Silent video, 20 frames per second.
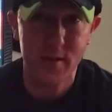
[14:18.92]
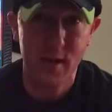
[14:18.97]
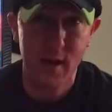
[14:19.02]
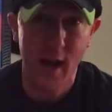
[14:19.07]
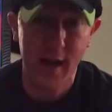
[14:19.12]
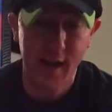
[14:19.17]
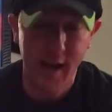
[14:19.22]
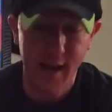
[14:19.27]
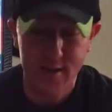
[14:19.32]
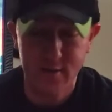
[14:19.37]

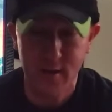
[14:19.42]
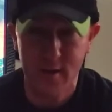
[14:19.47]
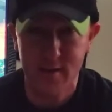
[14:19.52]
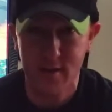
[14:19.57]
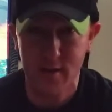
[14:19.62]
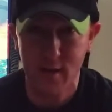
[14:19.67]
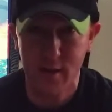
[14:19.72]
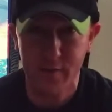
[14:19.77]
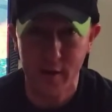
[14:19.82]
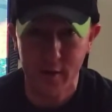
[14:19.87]
I can't stress
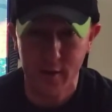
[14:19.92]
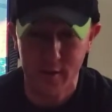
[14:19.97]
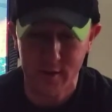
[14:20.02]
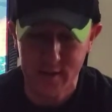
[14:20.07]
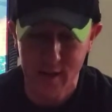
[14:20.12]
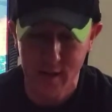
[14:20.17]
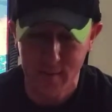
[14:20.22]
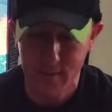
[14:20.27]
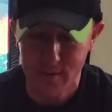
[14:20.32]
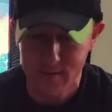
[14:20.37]
enough how good this
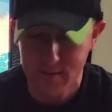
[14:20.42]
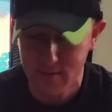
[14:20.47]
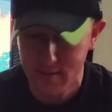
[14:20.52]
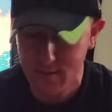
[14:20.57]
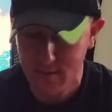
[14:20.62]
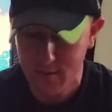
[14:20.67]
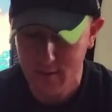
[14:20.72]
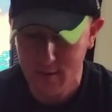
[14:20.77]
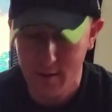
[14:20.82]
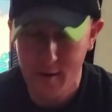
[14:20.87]
game is.
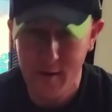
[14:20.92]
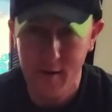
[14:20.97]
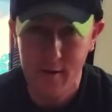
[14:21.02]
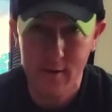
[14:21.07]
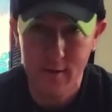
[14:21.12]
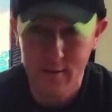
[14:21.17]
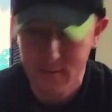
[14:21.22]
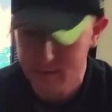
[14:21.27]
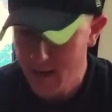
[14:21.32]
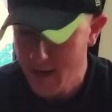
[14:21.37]

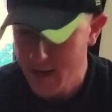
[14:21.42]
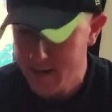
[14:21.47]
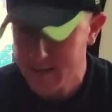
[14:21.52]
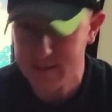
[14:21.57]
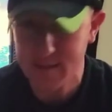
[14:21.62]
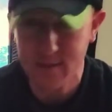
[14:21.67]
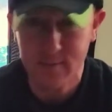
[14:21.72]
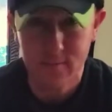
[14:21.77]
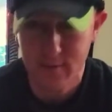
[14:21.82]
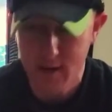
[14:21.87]

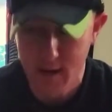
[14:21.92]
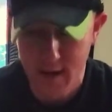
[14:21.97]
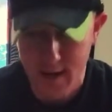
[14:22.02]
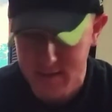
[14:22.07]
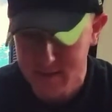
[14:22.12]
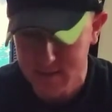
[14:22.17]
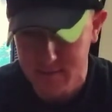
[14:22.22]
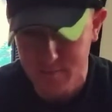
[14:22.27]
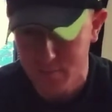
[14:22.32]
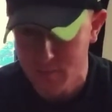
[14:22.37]
S,
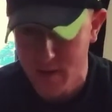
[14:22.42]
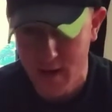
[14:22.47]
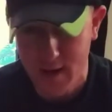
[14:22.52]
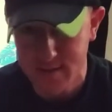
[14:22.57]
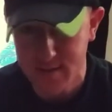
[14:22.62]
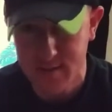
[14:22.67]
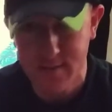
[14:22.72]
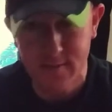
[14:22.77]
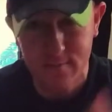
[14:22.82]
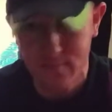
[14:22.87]

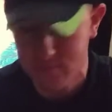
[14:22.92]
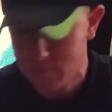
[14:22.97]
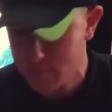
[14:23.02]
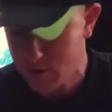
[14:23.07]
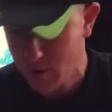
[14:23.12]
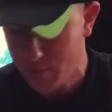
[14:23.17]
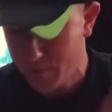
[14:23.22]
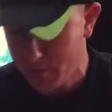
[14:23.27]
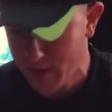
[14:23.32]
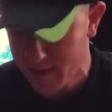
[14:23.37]

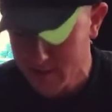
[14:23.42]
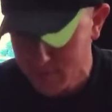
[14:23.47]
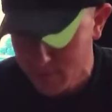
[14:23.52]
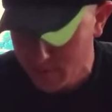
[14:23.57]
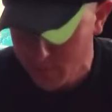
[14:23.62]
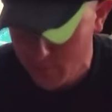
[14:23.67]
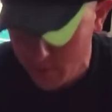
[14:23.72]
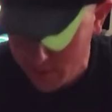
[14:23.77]
triple S, whatever you want to